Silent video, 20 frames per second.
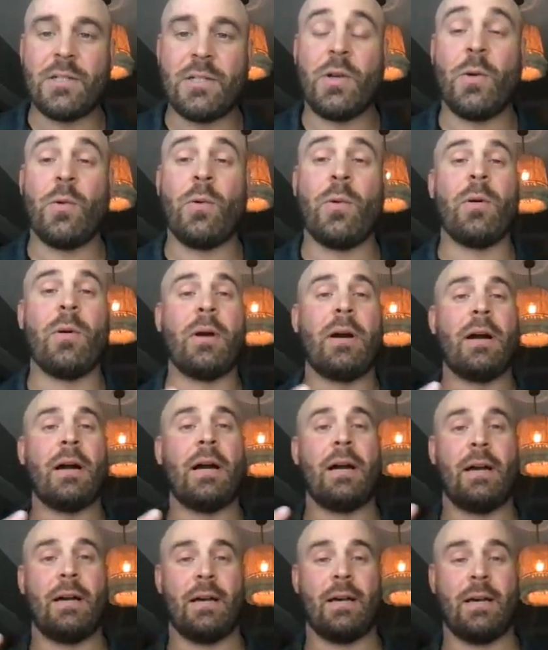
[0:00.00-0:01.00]
So
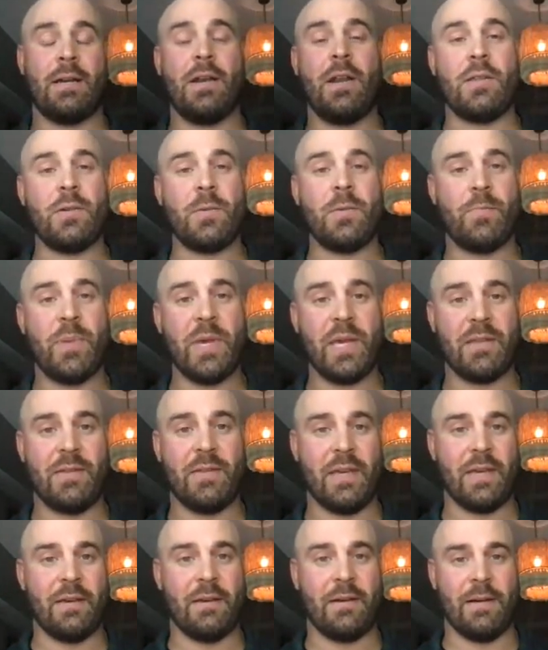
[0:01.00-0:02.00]
another big
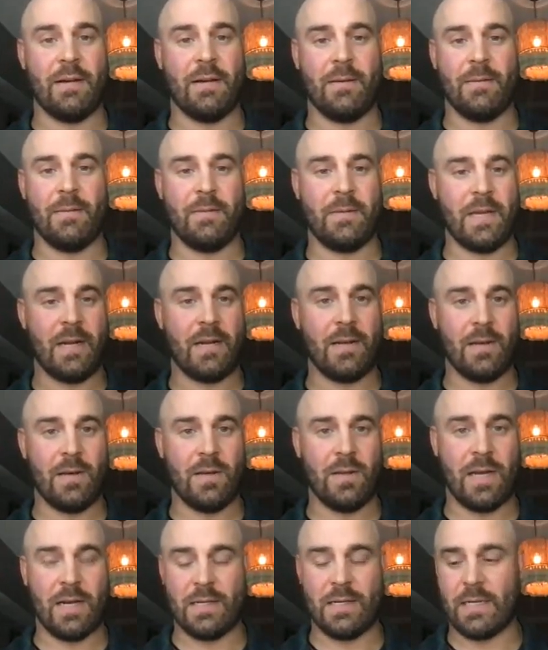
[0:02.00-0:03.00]
thing that a
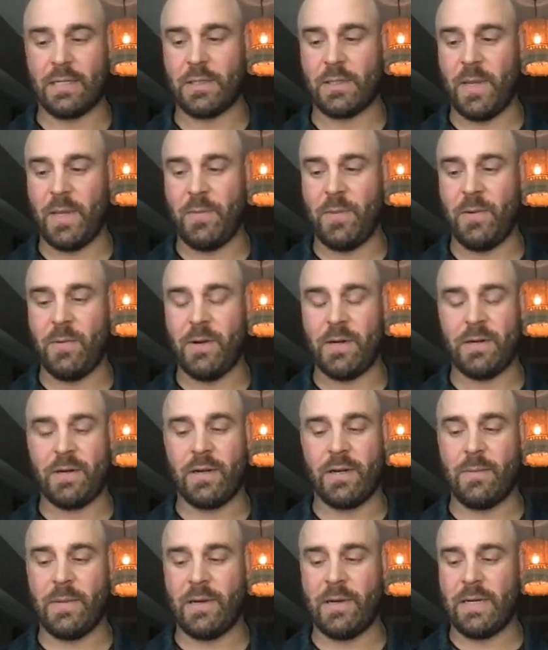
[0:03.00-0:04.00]
lot of docs may be
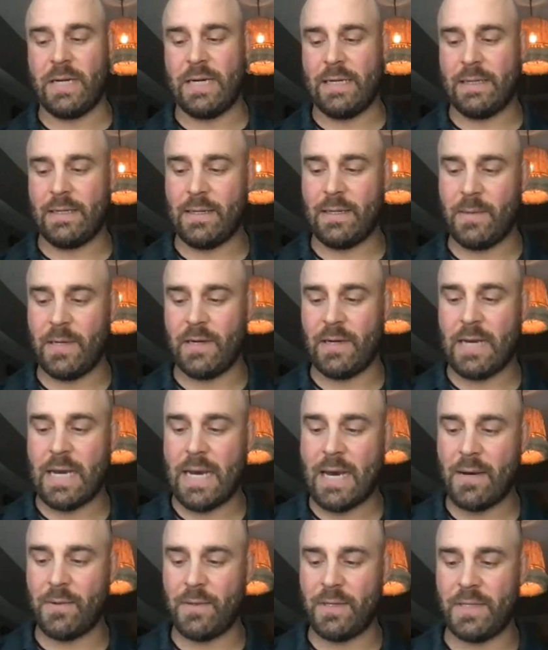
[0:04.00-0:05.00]
wondering about
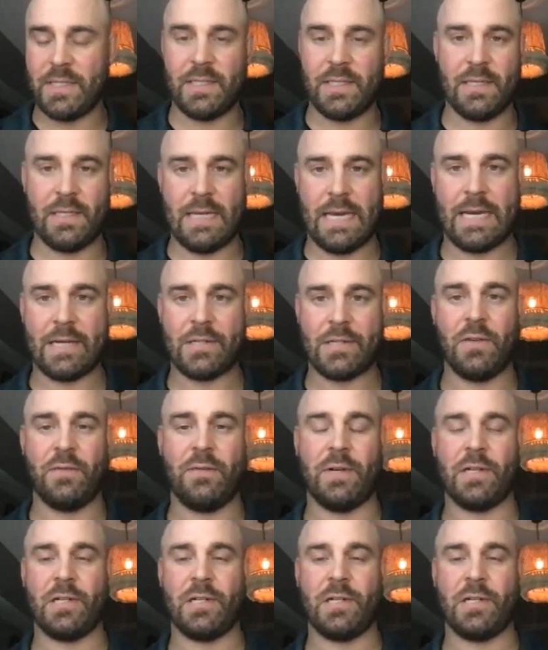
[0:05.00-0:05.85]
how this actually